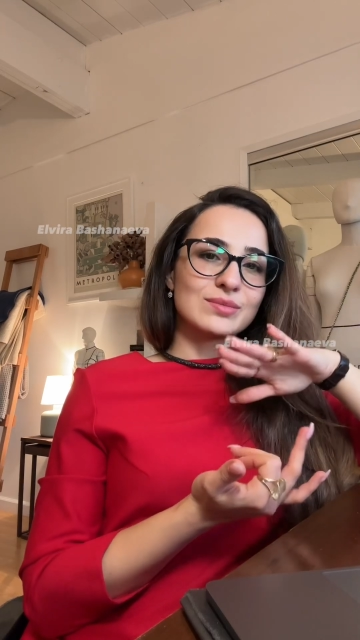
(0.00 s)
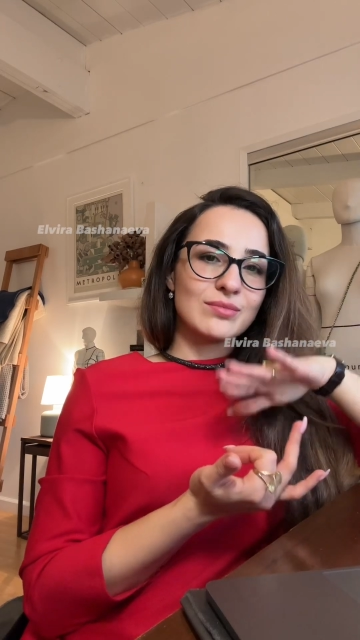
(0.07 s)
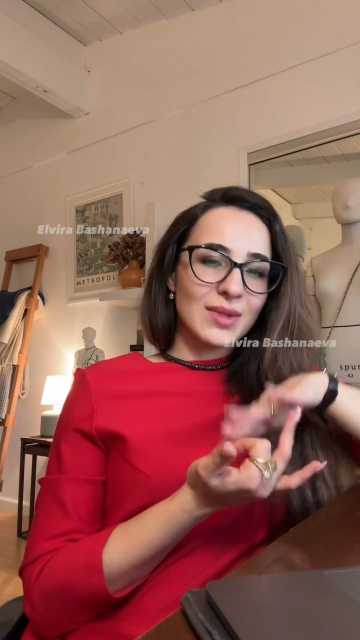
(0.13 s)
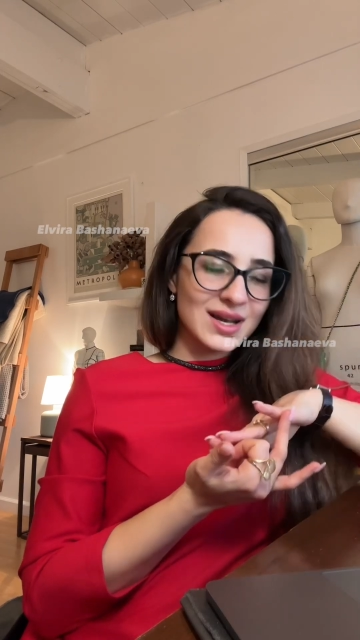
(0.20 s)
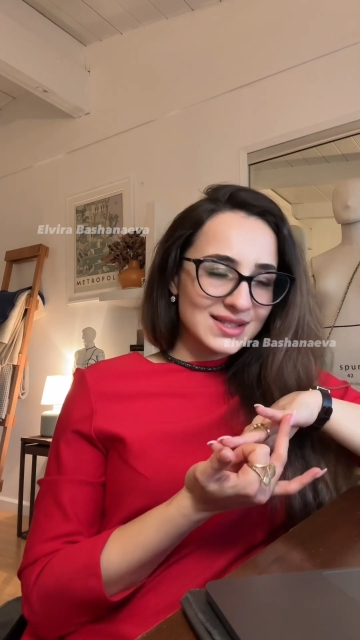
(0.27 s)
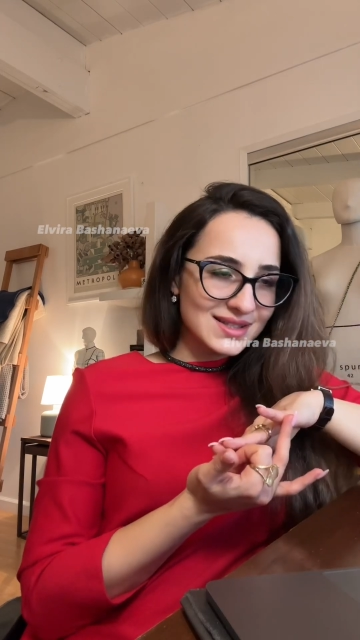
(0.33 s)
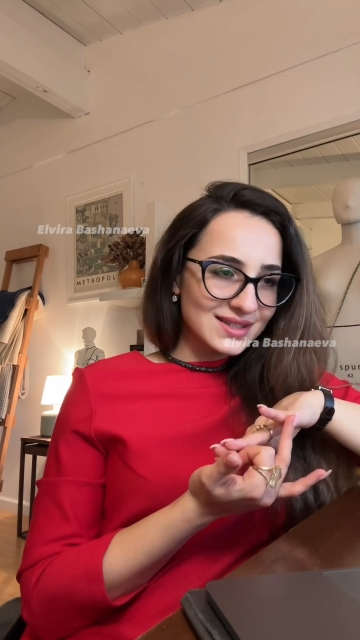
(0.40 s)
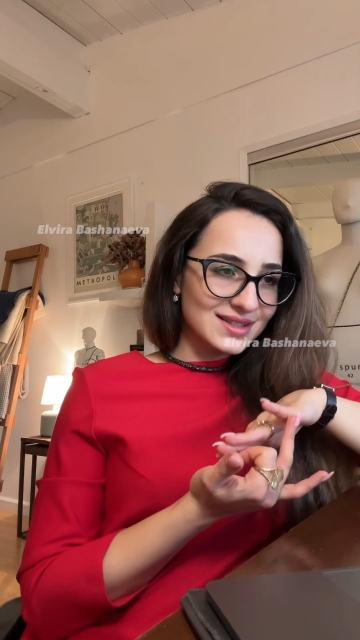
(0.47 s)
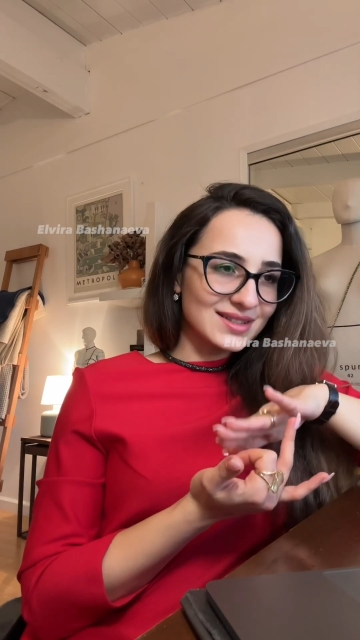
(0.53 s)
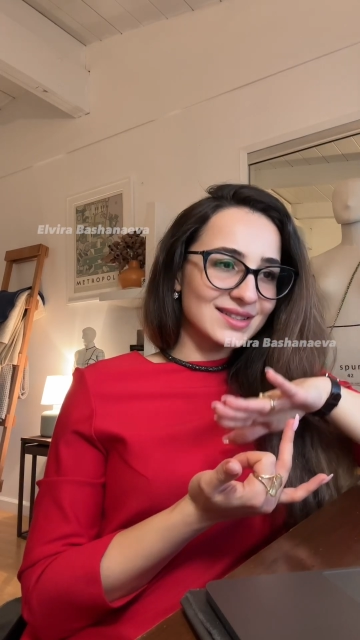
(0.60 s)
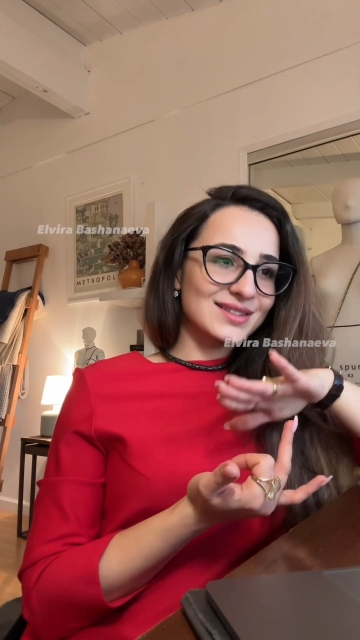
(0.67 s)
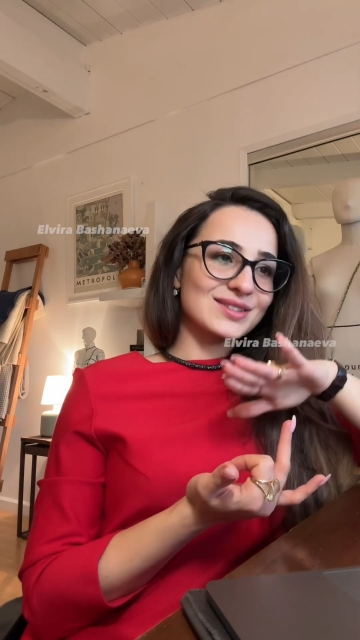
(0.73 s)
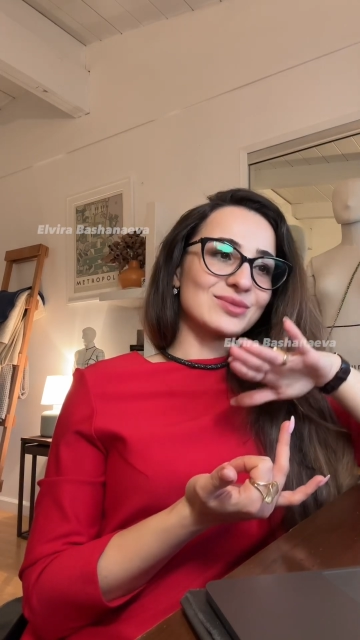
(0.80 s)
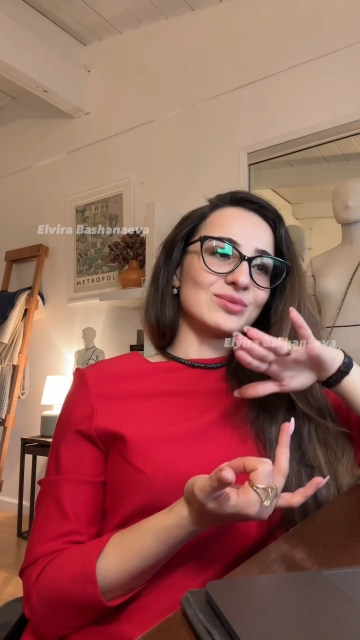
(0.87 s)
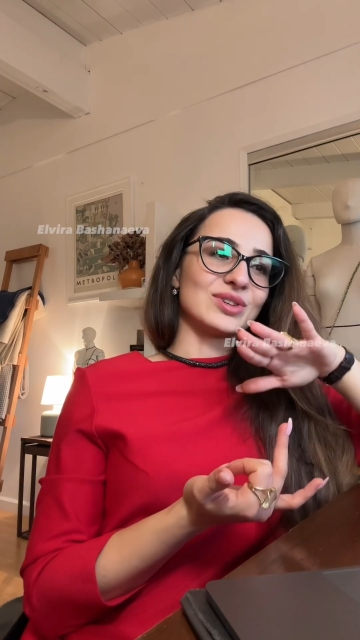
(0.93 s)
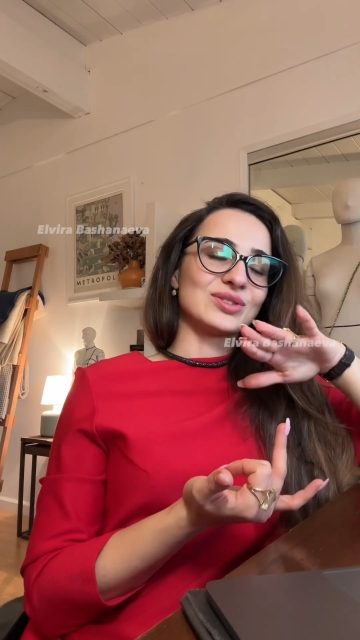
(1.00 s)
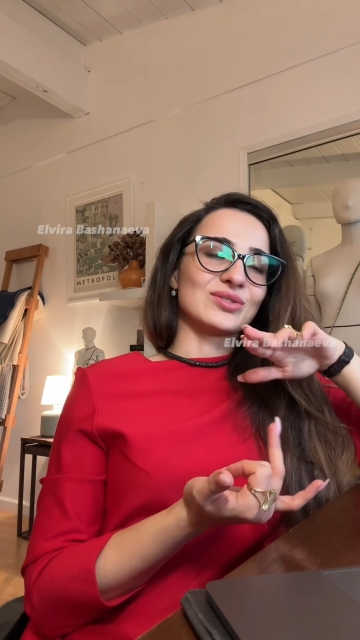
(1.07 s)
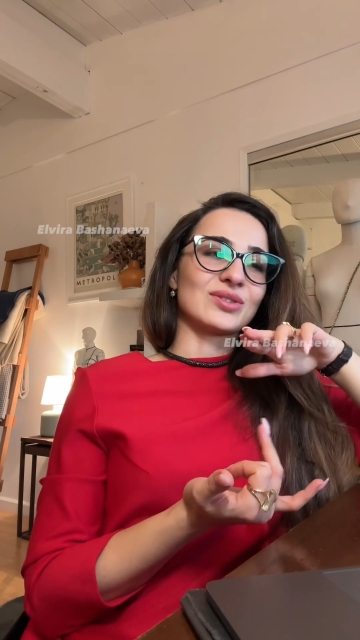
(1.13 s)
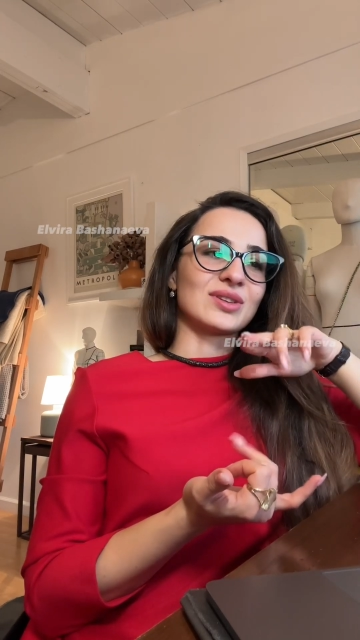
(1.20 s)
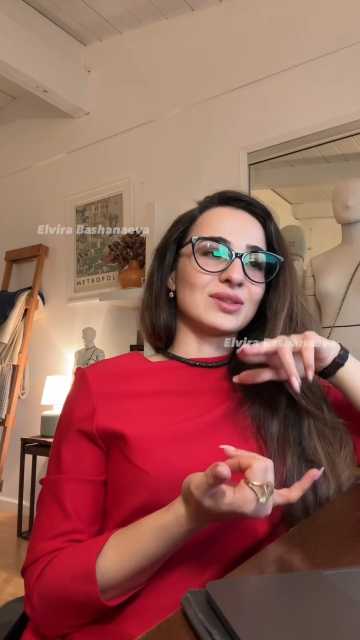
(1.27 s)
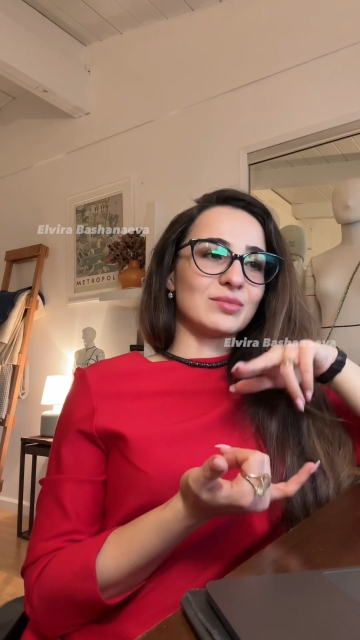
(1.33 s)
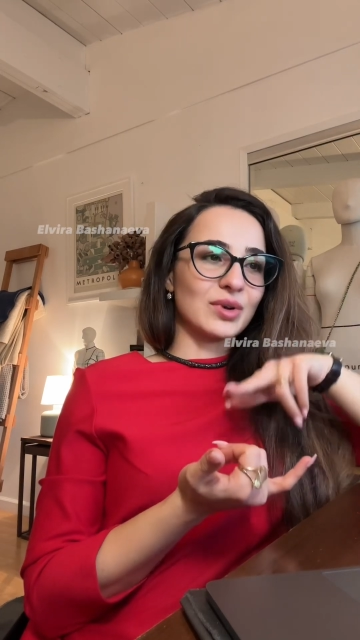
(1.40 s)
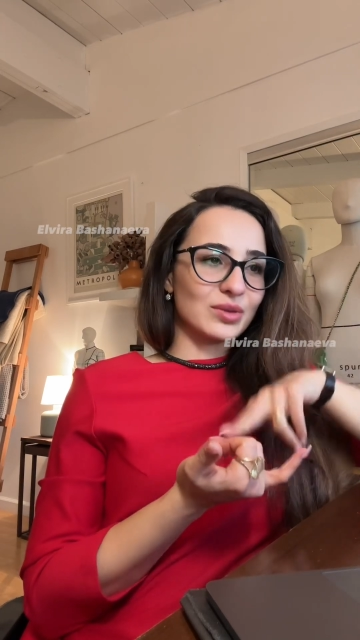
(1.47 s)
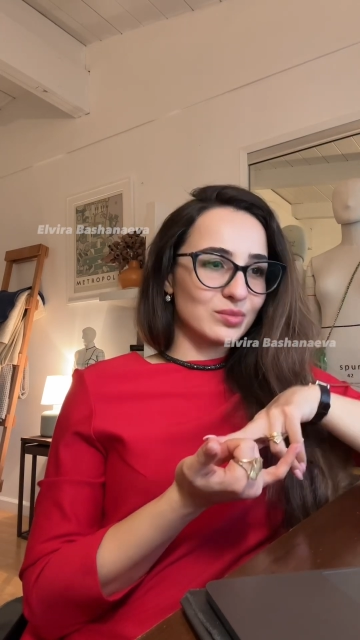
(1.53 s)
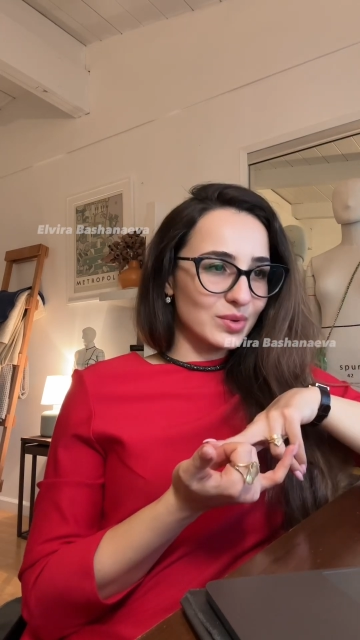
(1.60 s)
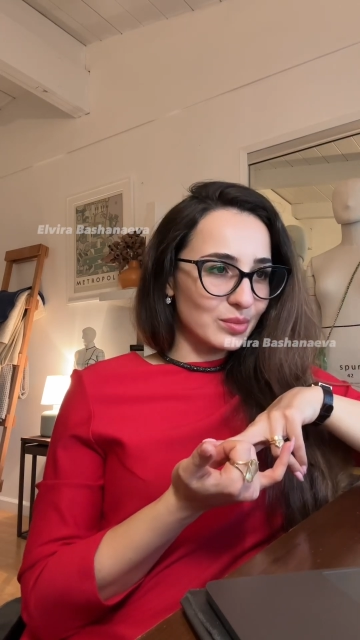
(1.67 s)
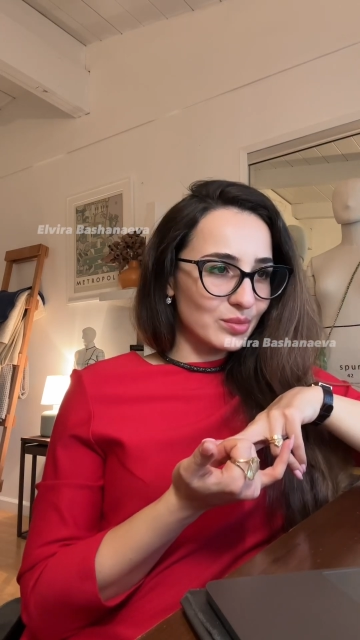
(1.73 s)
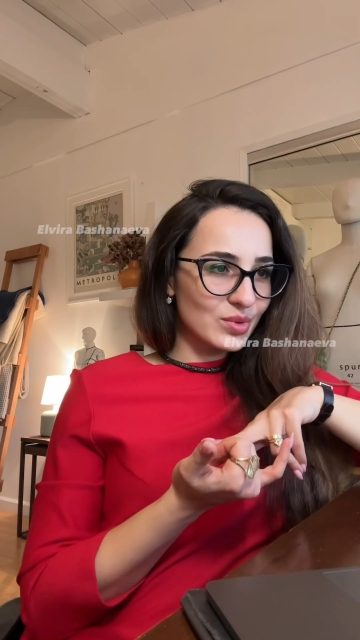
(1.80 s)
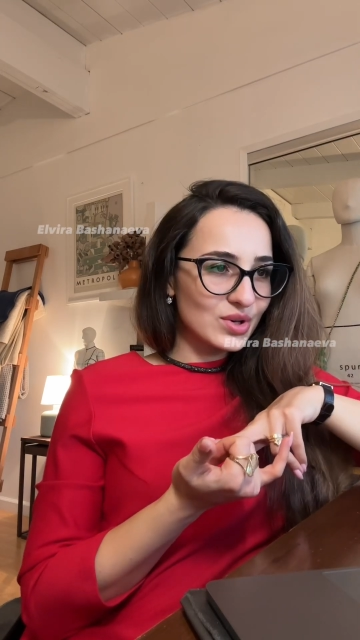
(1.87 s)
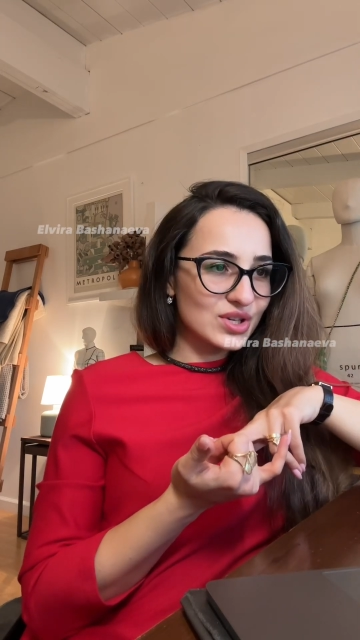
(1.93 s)
muscles, we're talking about
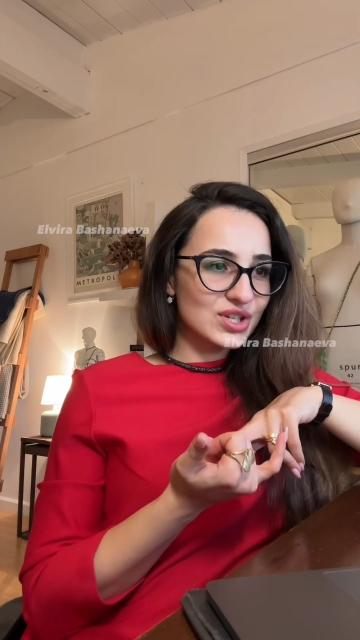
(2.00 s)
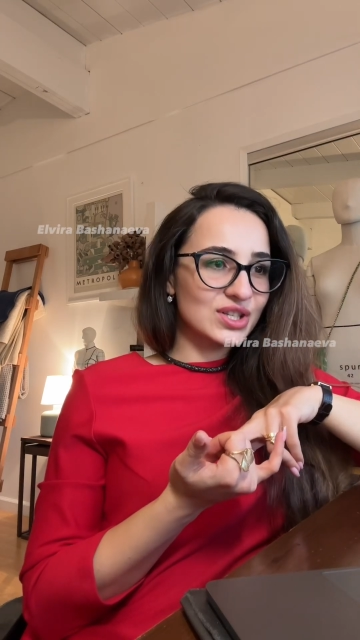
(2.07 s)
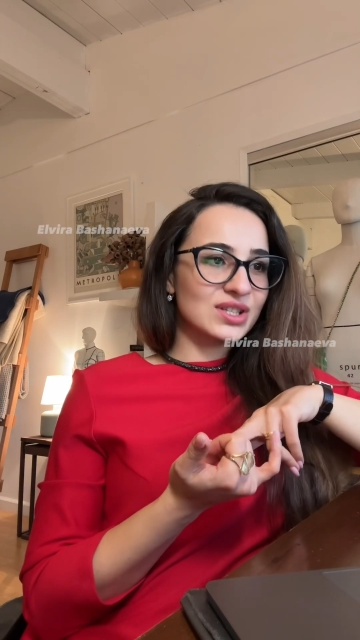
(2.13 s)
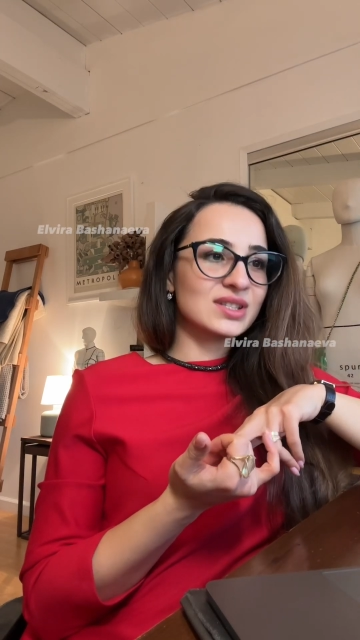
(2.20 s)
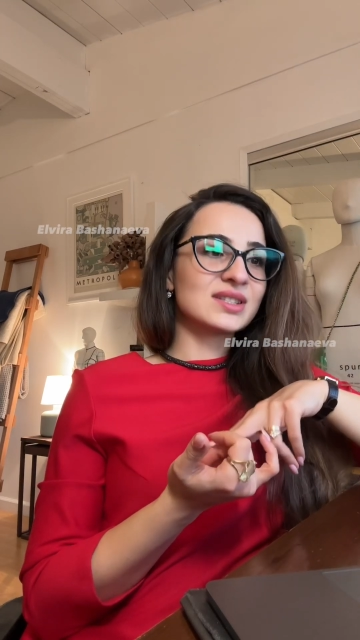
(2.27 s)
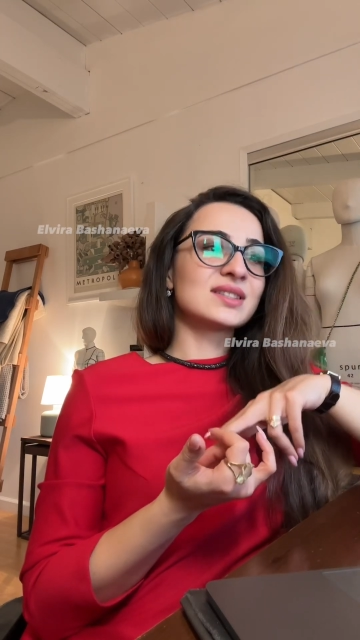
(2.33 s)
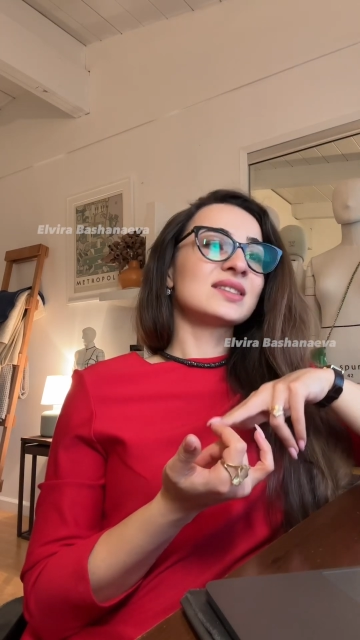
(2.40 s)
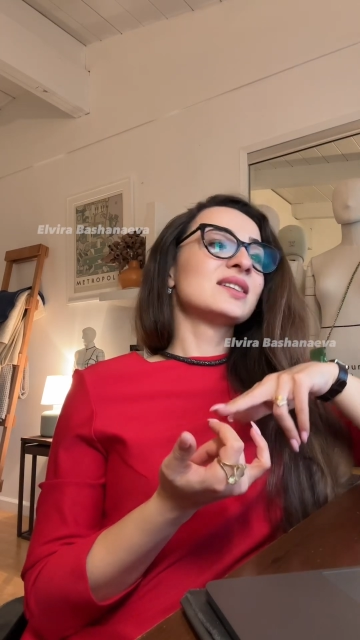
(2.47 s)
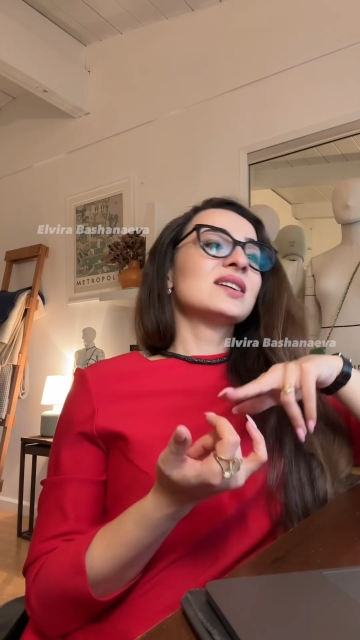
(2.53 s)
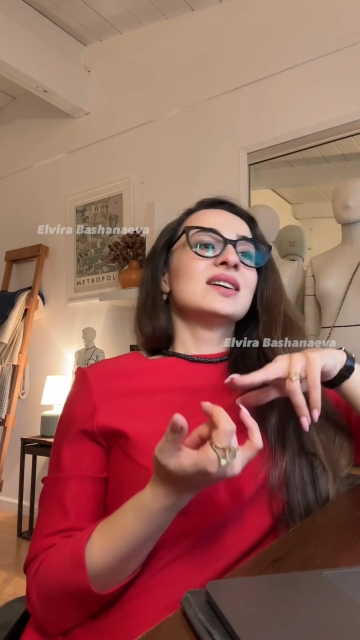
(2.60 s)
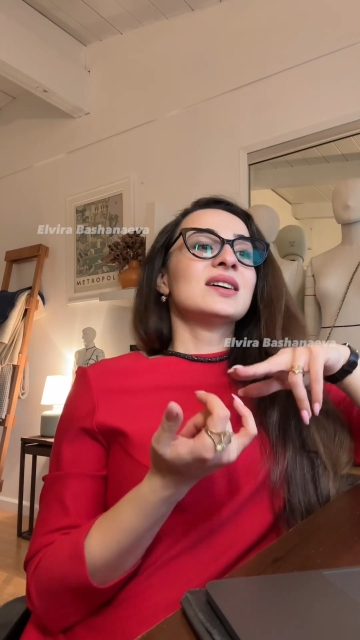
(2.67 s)
proportions,